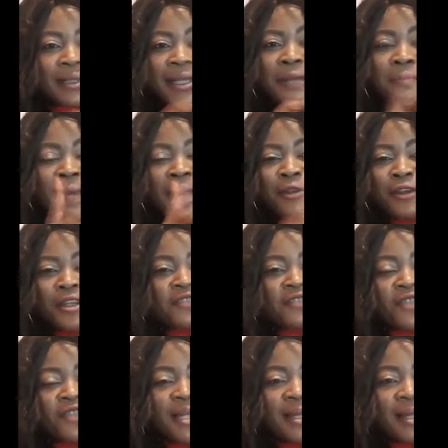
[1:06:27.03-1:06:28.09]
it might not even
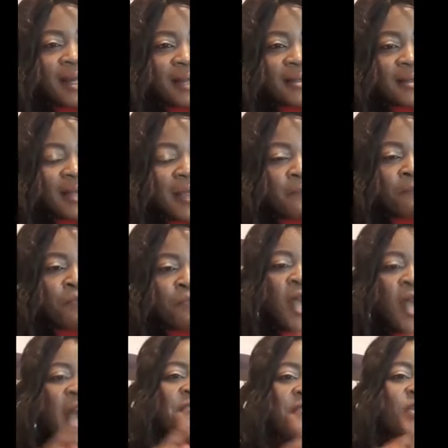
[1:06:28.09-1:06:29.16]
be the last time. I
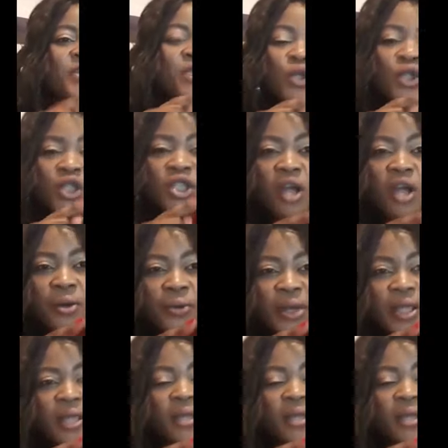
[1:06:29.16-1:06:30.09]
feel so sorry